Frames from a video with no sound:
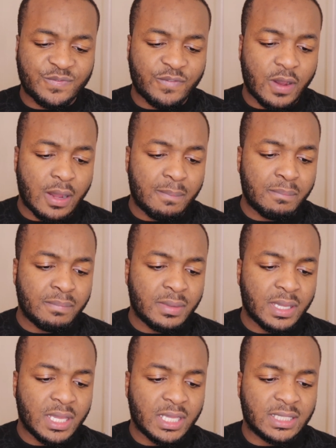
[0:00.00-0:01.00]
from
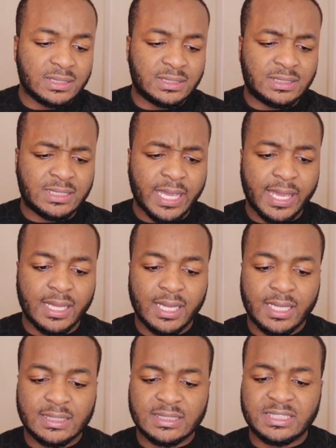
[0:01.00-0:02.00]

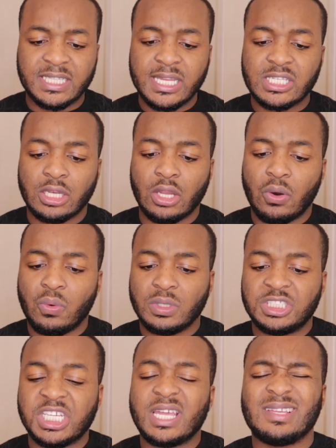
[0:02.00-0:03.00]
Jezelo,
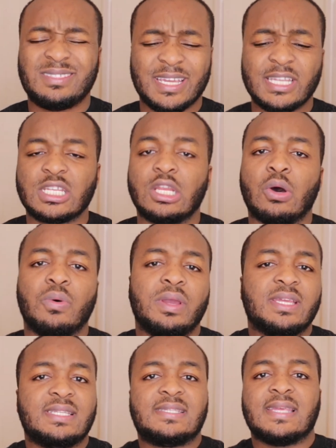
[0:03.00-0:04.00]

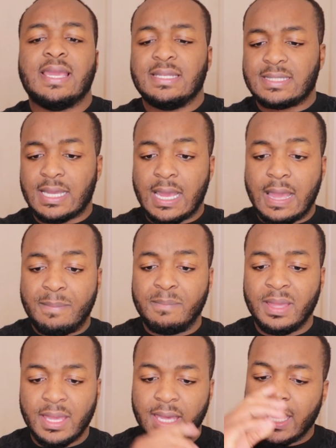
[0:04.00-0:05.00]
it says.
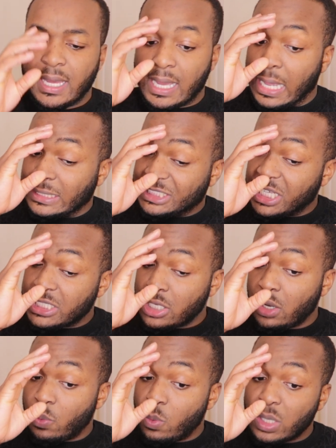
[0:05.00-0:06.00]

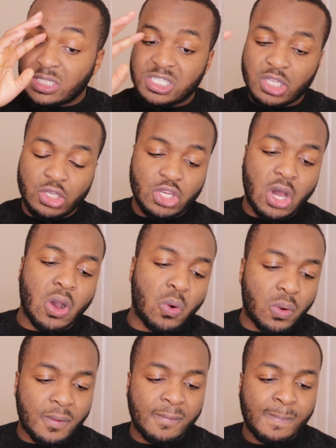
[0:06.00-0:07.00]
Jezelo wants to
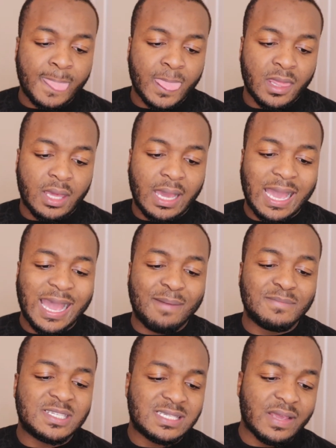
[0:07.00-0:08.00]
know,
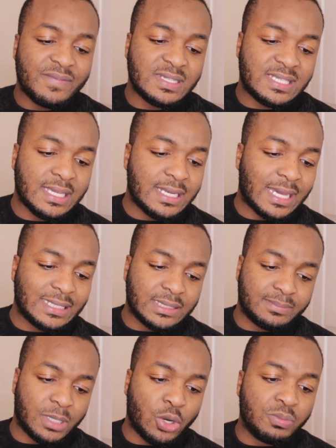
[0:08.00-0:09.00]
I'm 17 at the
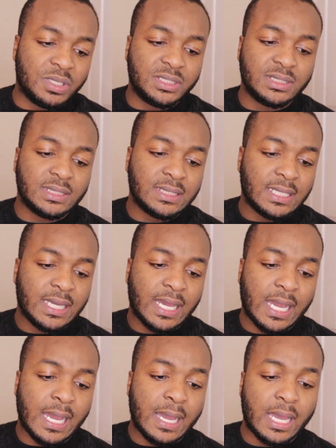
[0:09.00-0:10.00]
moment.
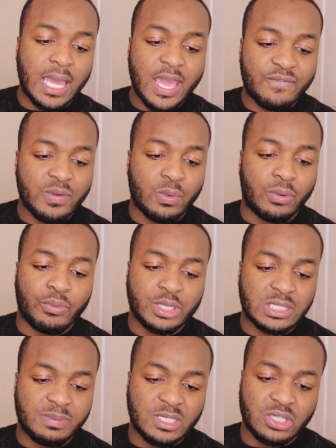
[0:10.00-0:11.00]
Everyone
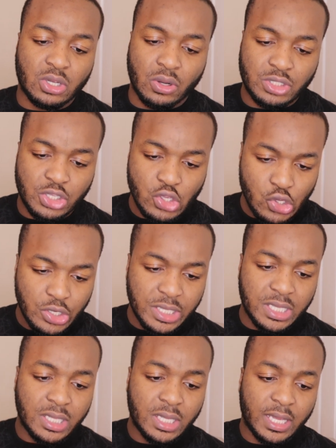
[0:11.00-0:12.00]
wants me to go to
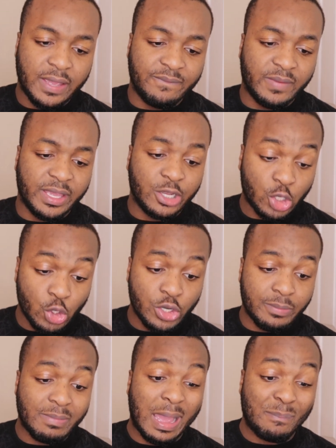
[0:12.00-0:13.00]
uni,
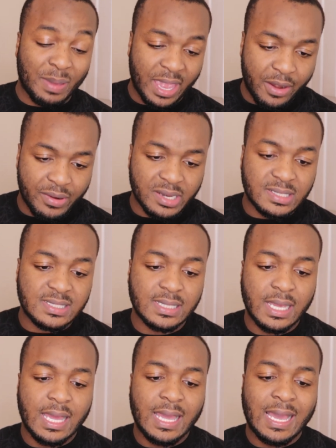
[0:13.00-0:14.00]
including my parents.
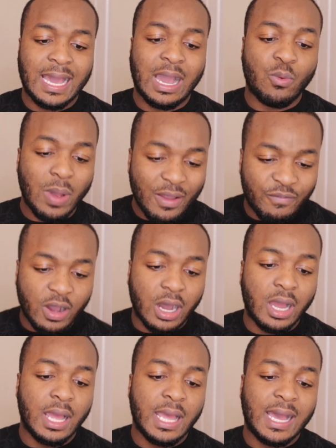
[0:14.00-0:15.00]

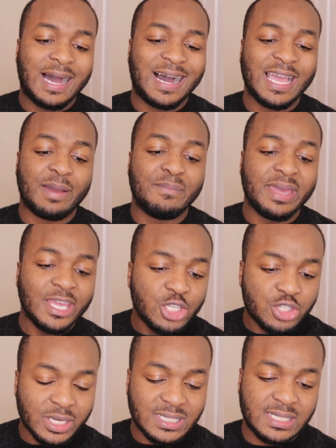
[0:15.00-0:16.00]
However, I am
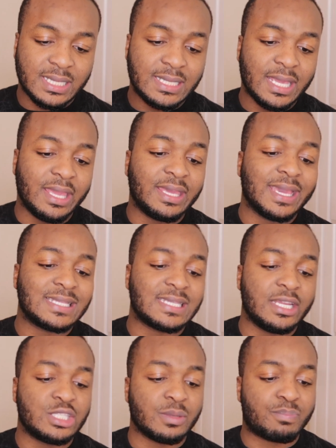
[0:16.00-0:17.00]
interested in getting
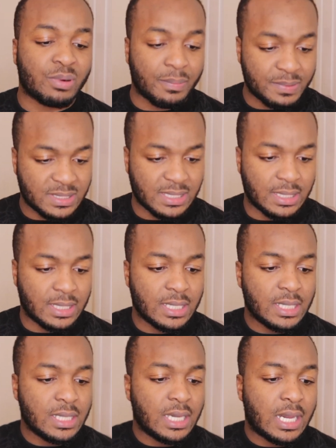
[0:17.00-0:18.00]
into property.
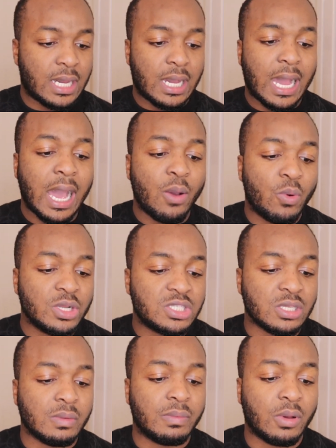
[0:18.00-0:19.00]
I want
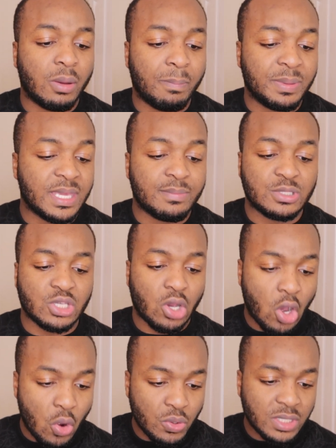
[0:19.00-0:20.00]
to be able to
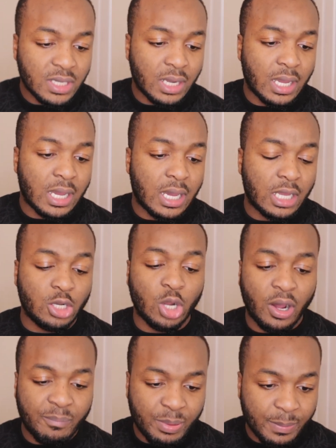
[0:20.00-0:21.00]
own a
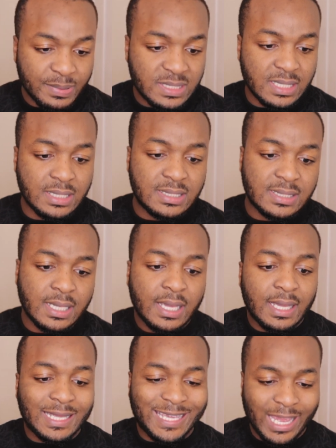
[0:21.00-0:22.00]
lot of properties,
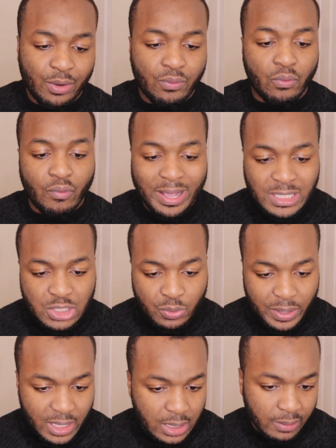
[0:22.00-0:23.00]
get rental
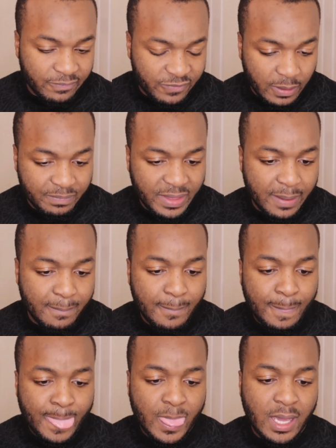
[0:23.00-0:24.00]
income from them,
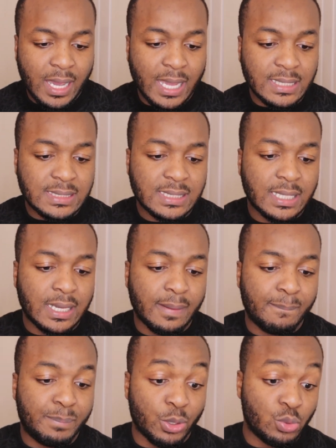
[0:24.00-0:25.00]
and
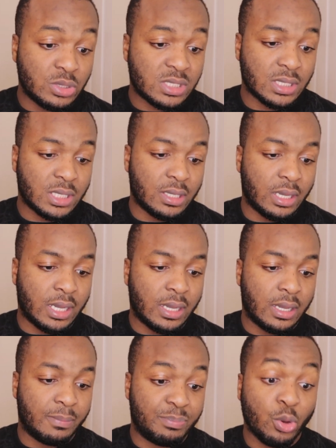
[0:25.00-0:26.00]
build
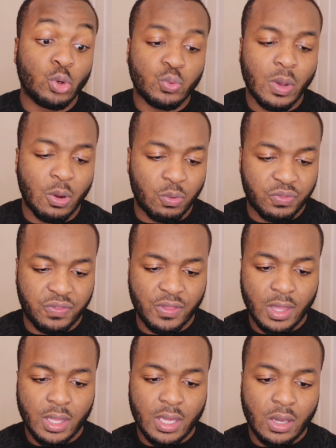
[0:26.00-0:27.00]
wealth.
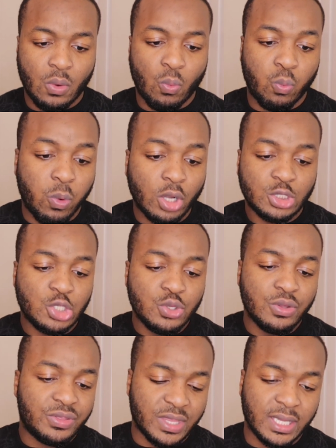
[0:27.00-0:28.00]
What do
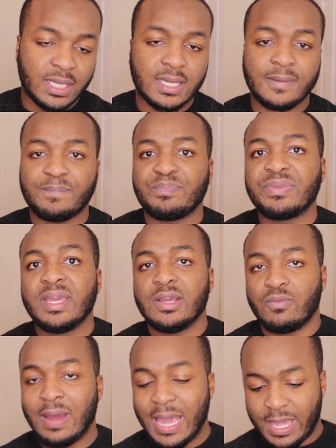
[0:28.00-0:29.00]
you think?
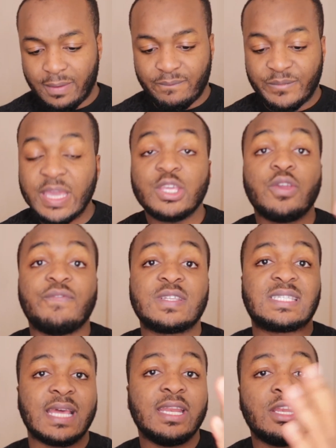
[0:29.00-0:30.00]
Right, thank you for
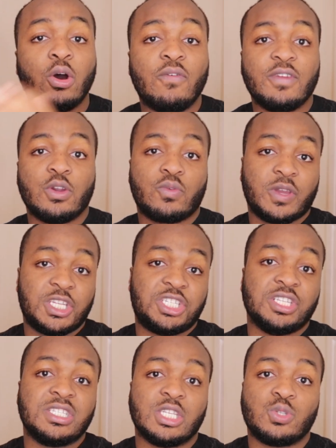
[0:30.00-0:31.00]
sending over your
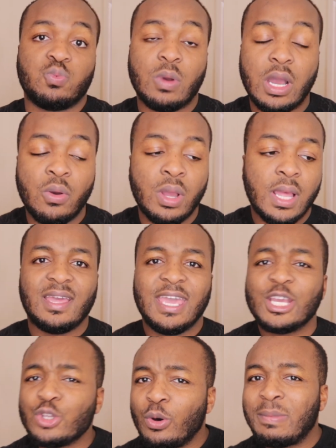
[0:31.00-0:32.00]
questions as well.
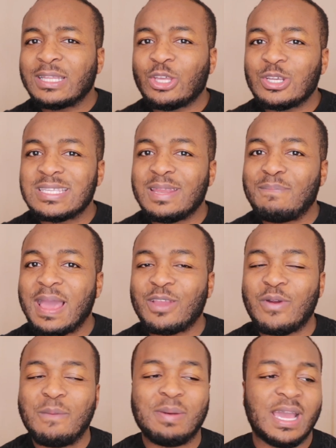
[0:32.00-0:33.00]
Ignore my dogs in the
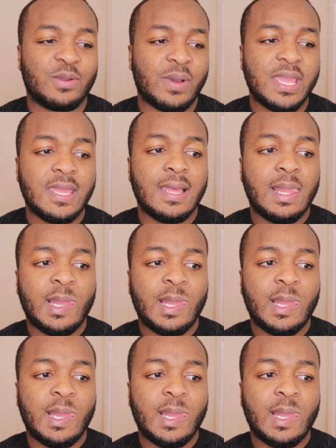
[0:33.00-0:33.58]
background, by the way.